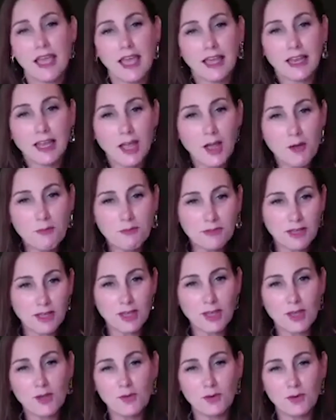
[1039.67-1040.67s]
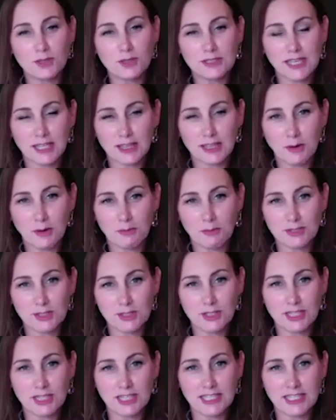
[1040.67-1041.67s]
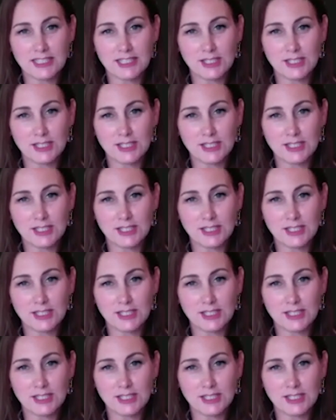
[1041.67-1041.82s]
and I hope that you will take the opportunity